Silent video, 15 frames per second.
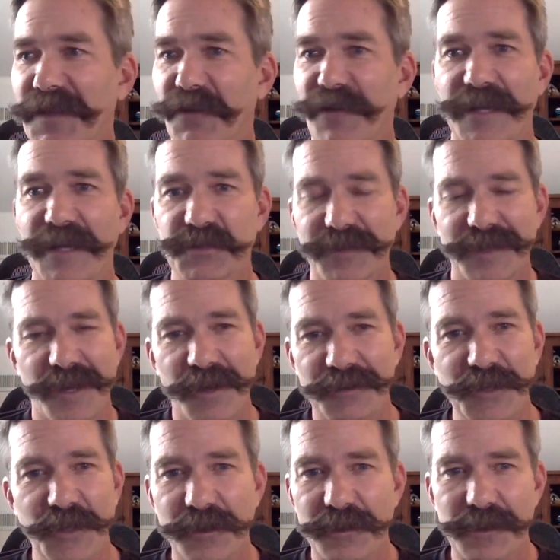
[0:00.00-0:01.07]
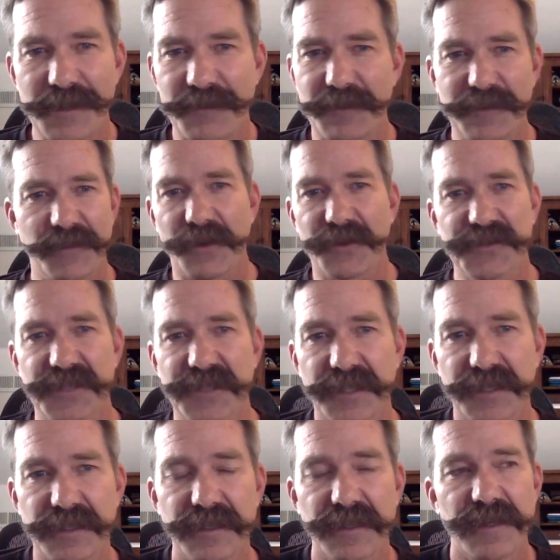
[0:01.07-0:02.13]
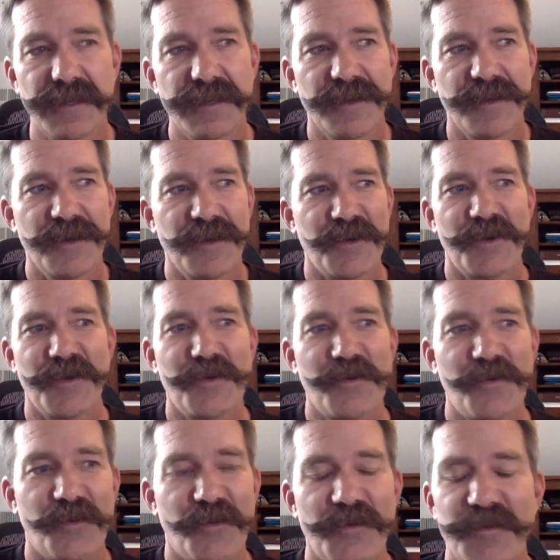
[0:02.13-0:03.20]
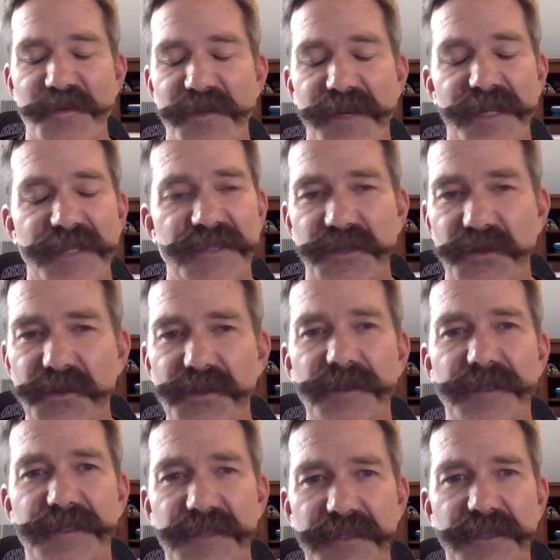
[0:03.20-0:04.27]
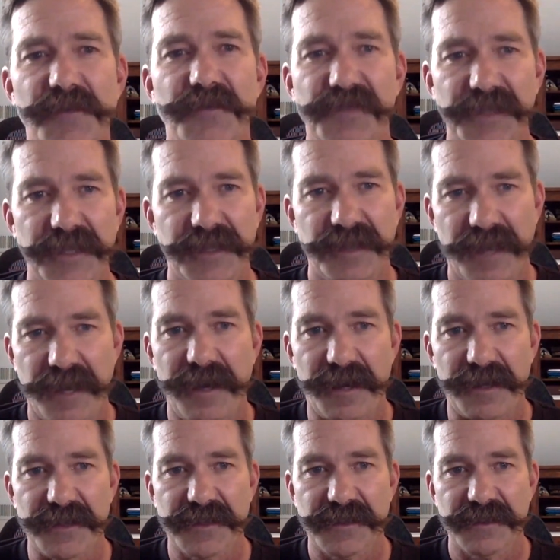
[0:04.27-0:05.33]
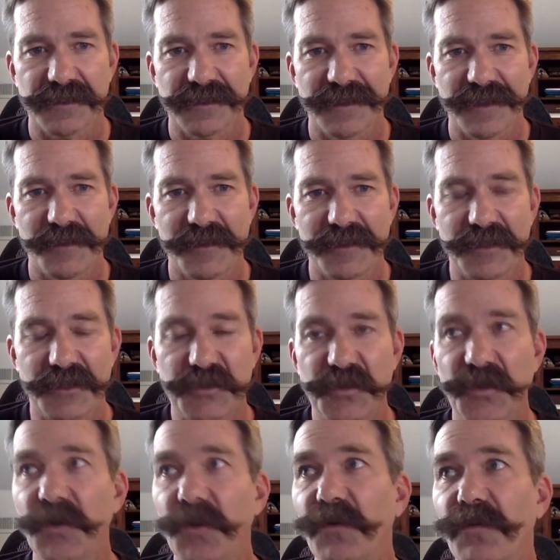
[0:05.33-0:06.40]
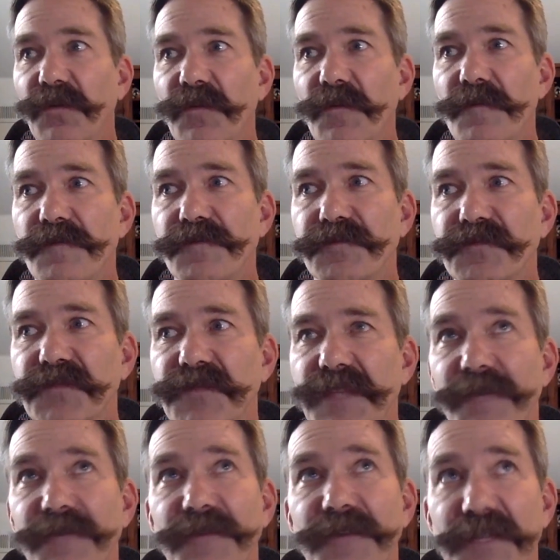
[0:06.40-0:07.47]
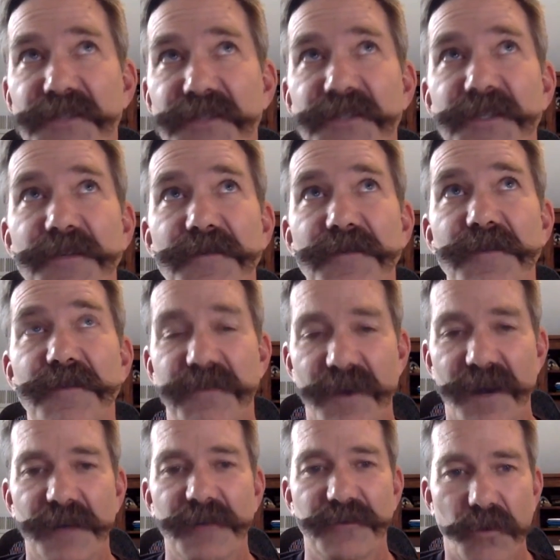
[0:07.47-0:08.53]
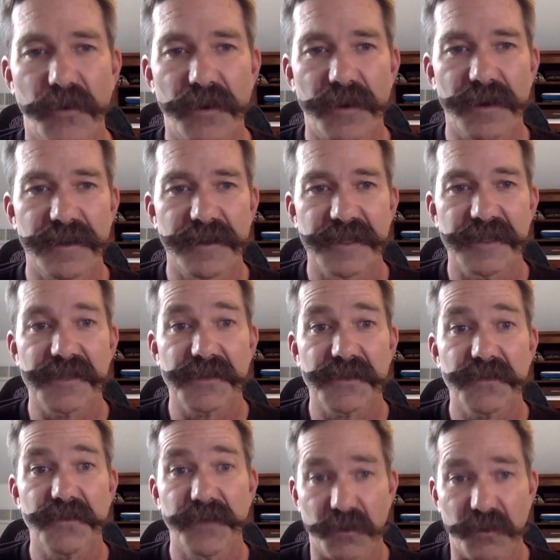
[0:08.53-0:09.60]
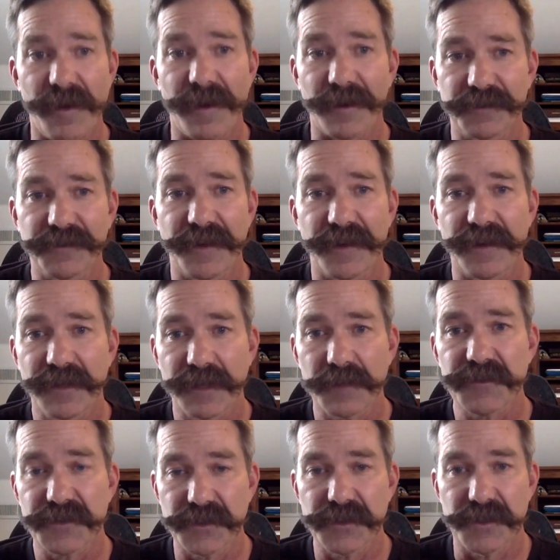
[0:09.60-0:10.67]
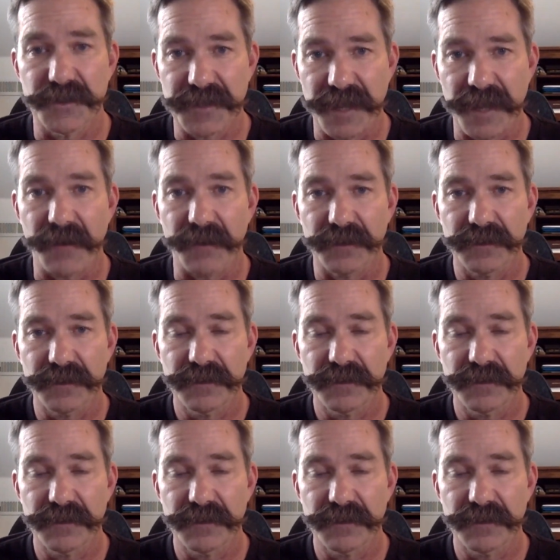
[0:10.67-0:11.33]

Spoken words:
as we all know and we've all seen, it's usually just complete chaos. I mean, the true definition of the fog of war is when a wildfire comes through your town.